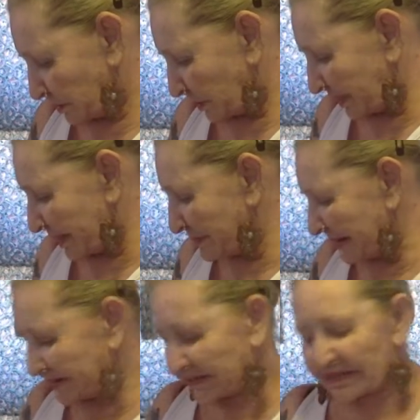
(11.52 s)
Will he
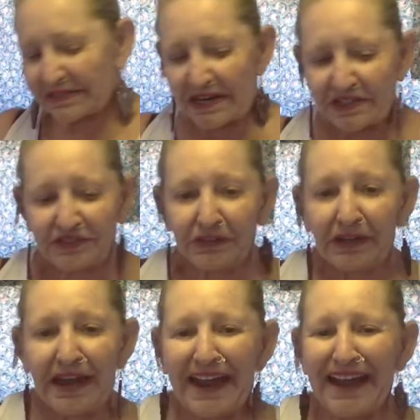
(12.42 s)
be
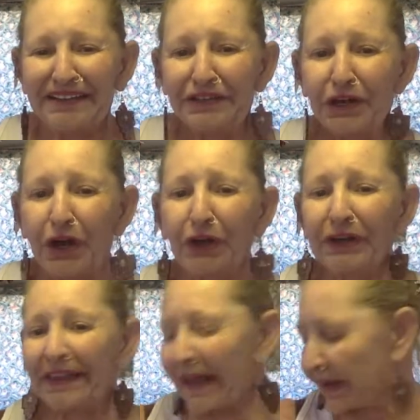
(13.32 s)
successful? I hadn't
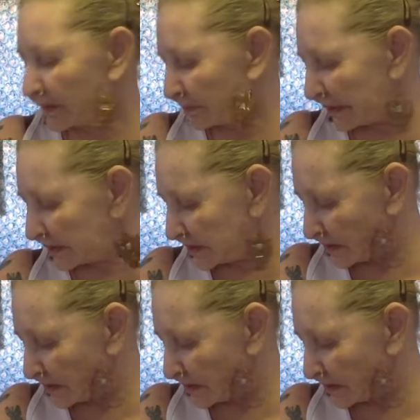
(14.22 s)
heard that, but